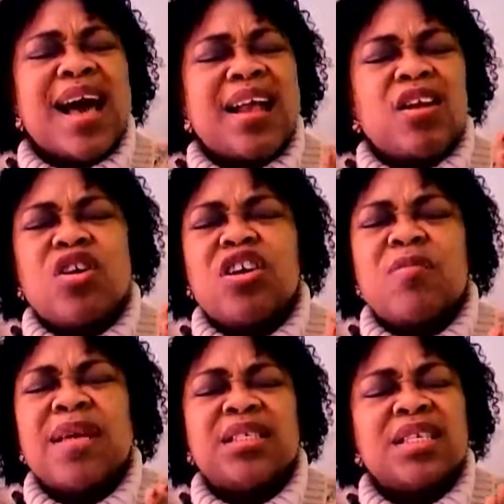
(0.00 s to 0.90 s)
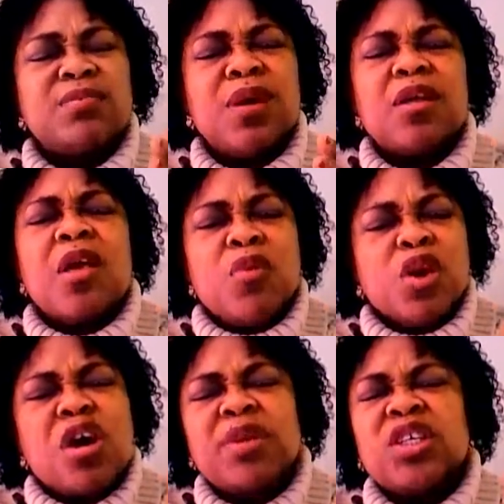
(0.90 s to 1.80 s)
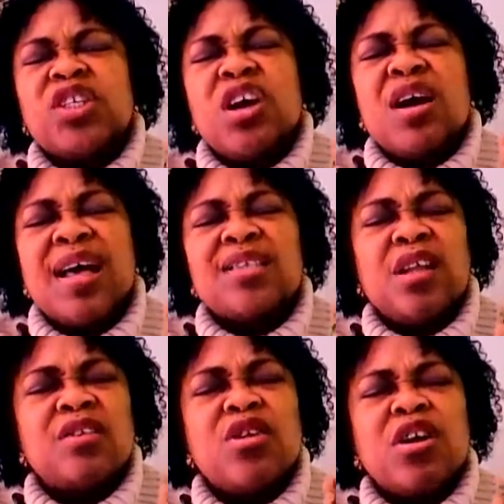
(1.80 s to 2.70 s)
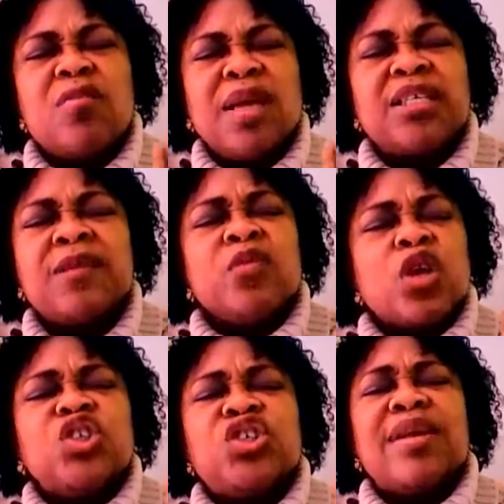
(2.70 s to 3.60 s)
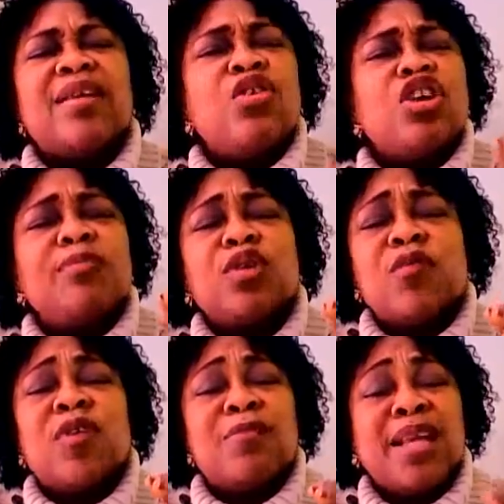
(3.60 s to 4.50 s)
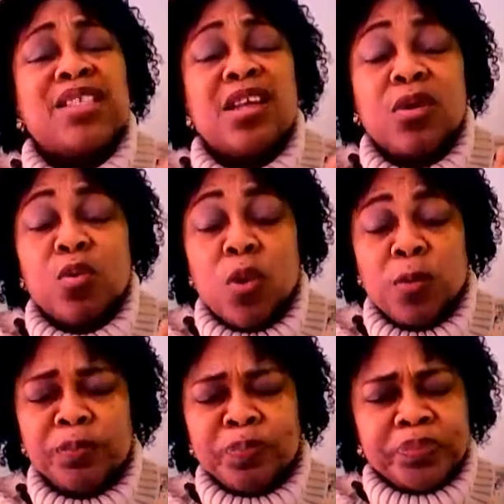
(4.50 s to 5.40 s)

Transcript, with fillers: Our Lord God Almighty, this morning we commit unto your hands, Lord God Almighty, your children looking up to you for the blessing of the womb